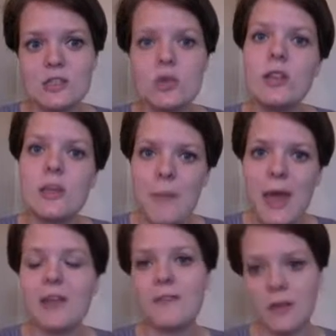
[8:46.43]
to really
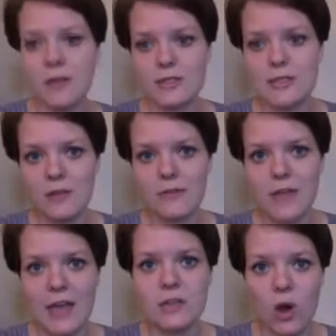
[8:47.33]
benefit yourself
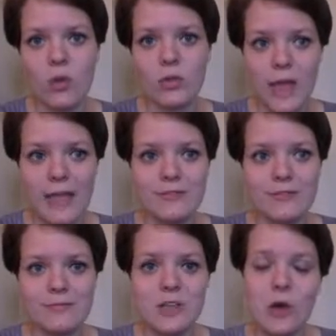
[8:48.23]
and your own life.
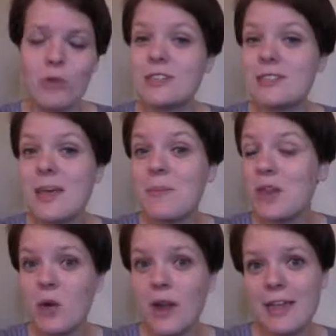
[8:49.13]
So just let me
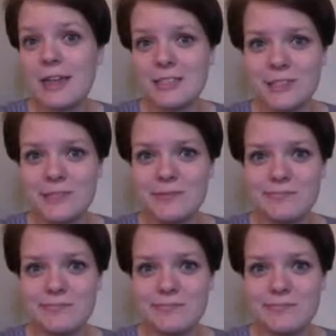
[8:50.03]
know what I can do.